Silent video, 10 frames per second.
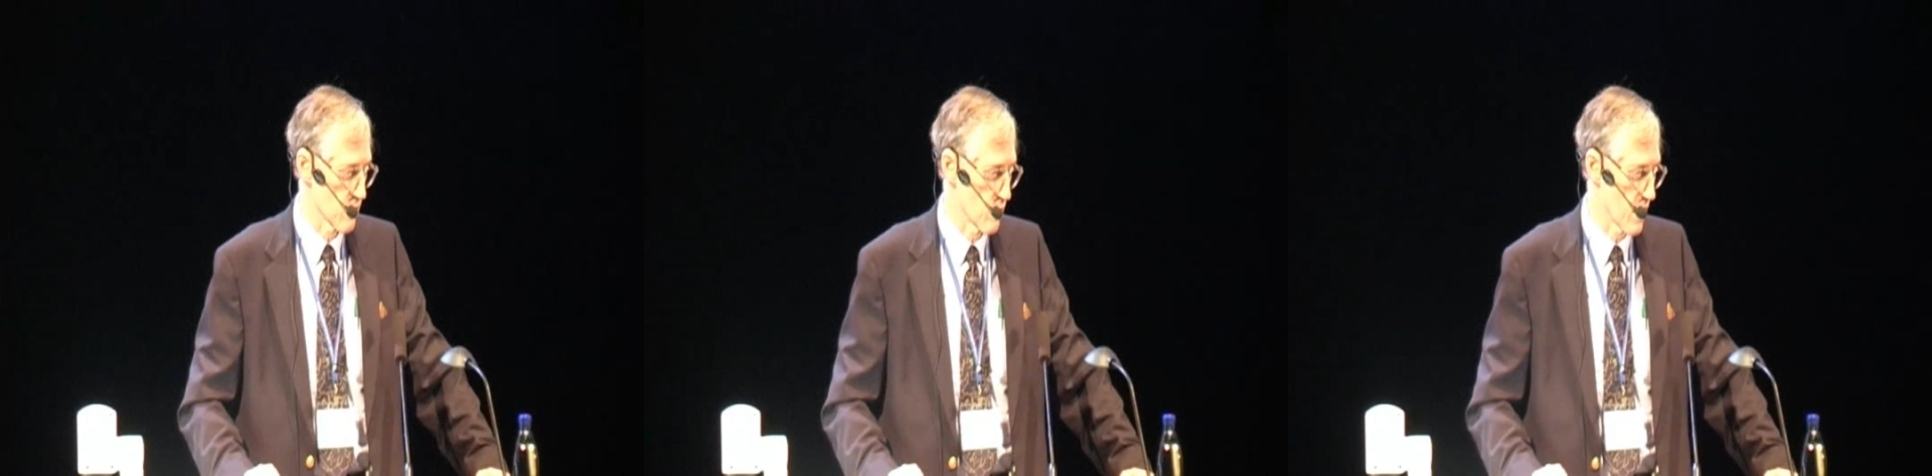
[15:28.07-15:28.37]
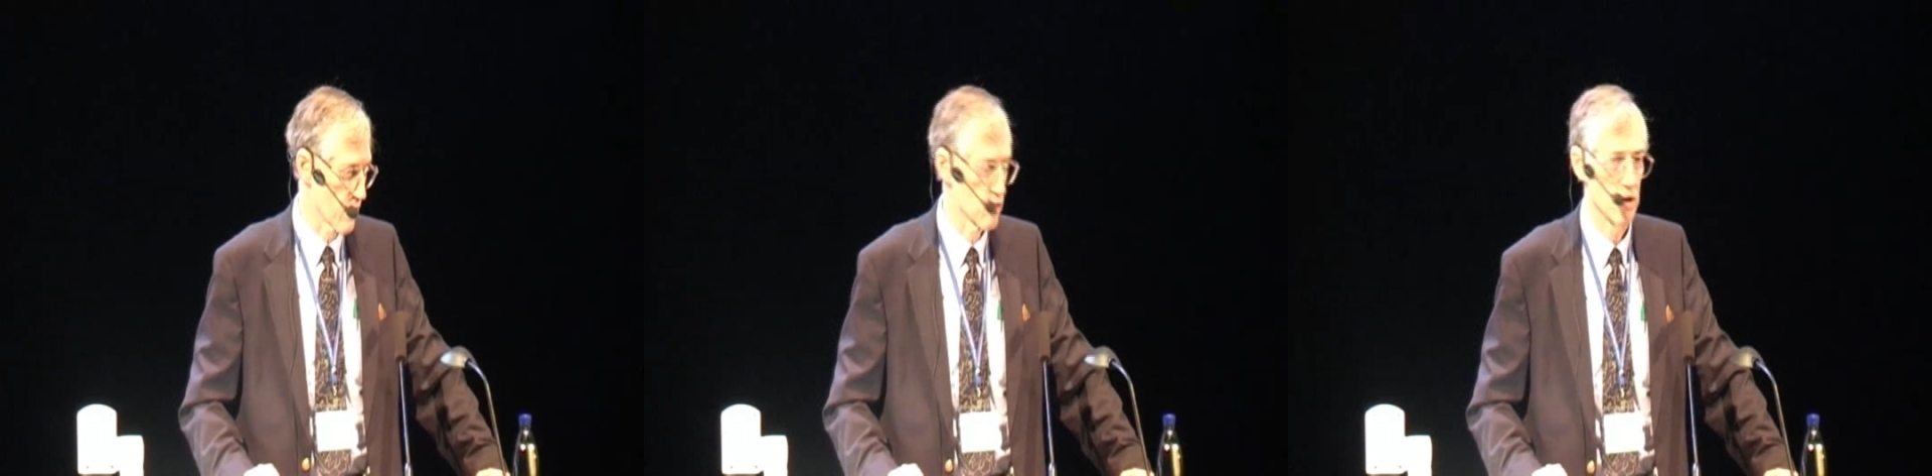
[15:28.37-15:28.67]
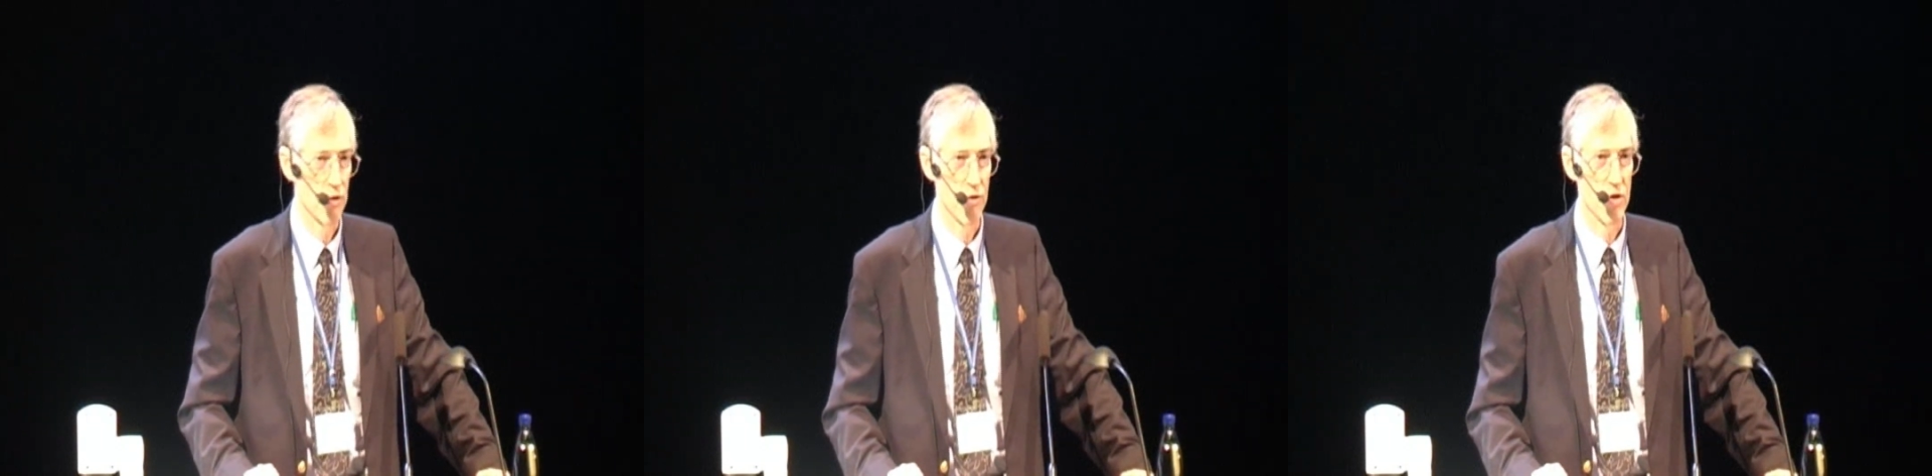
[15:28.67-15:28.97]
and we
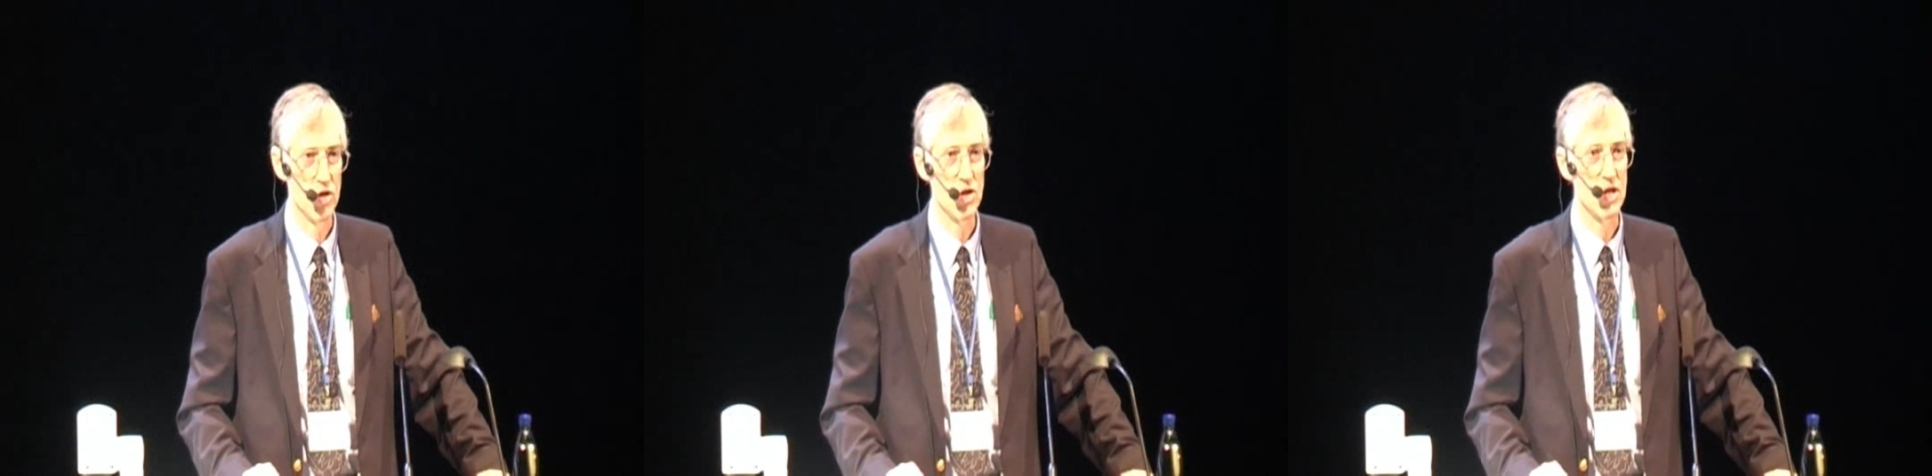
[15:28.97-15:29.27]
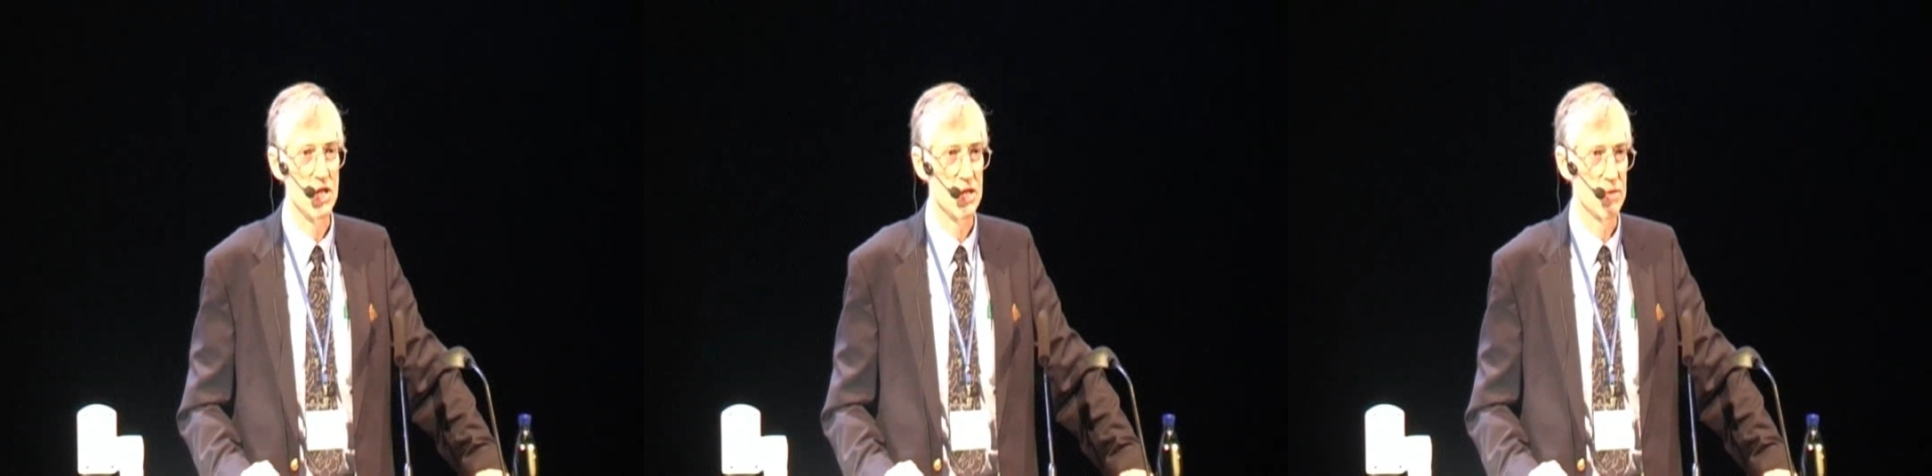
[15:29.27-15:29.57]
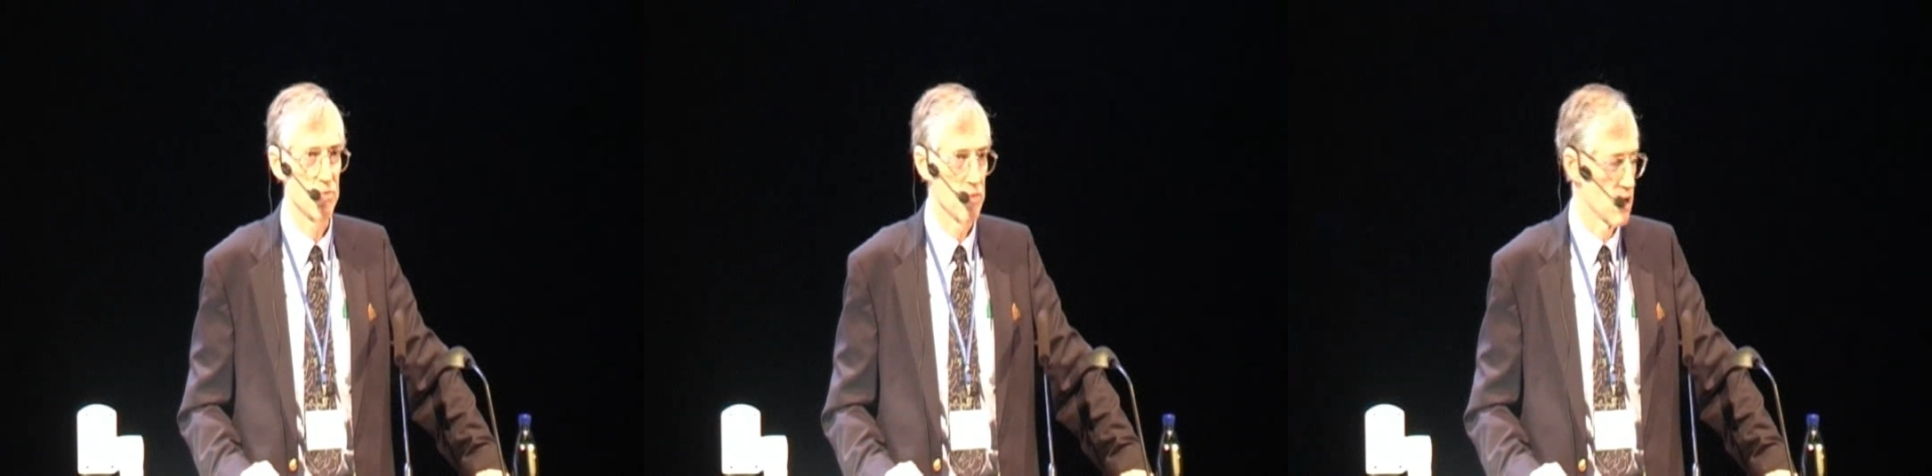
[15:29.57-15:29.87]
actually finished
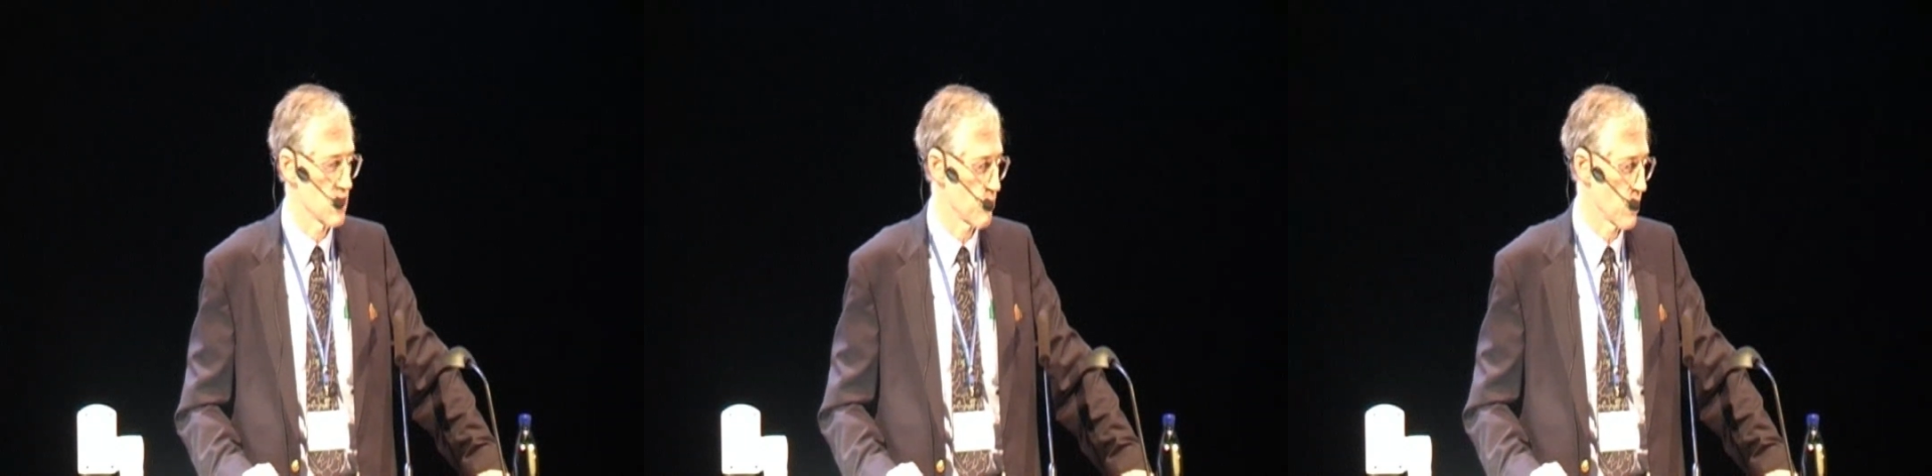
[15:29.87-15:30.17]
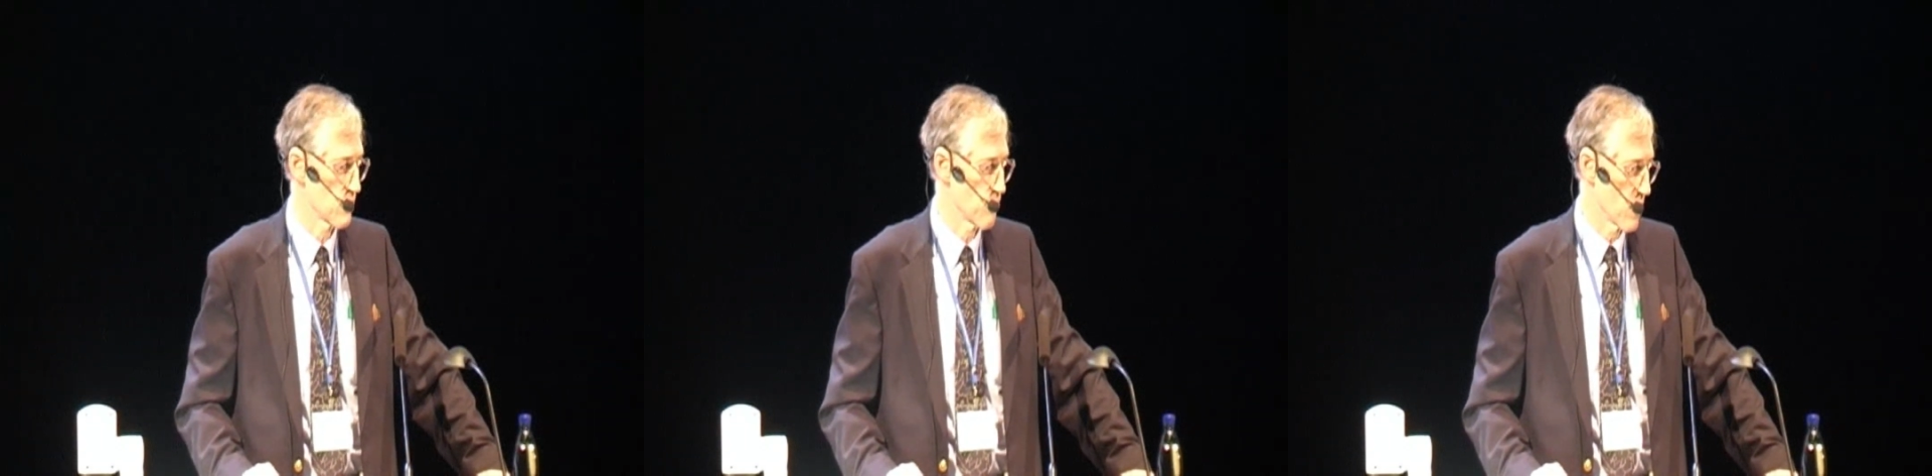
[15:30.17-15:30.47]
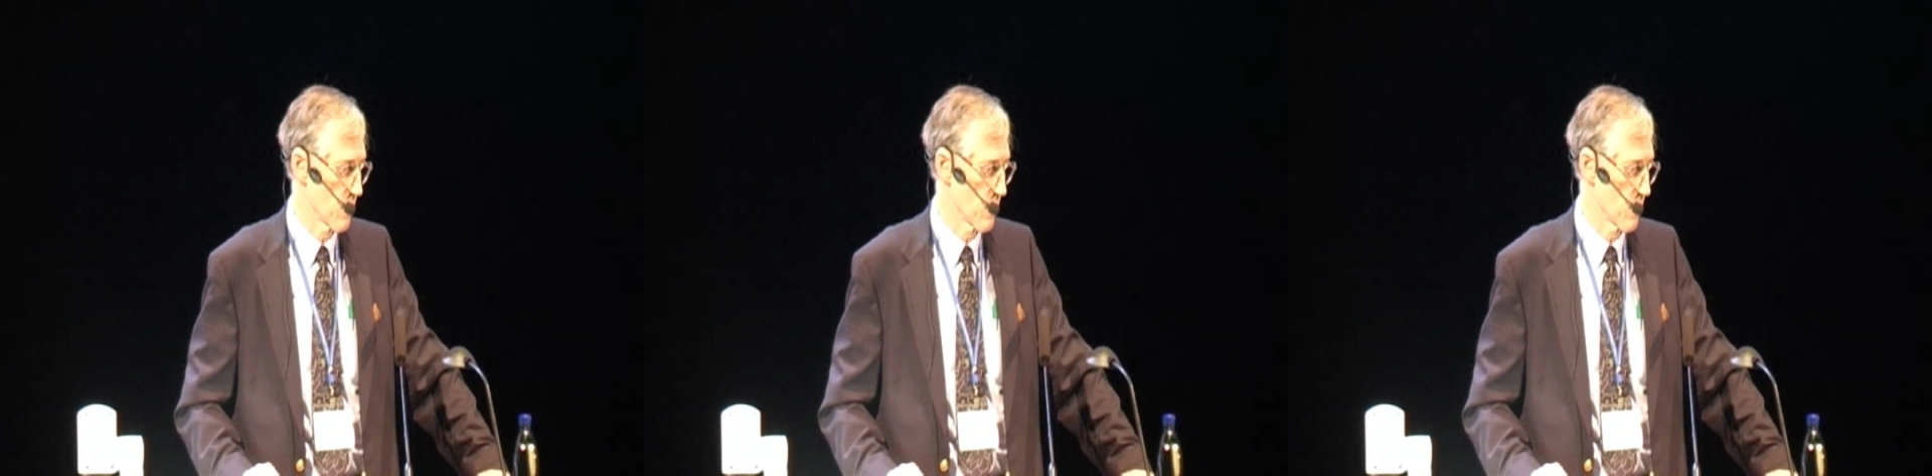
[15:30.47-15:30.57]
this space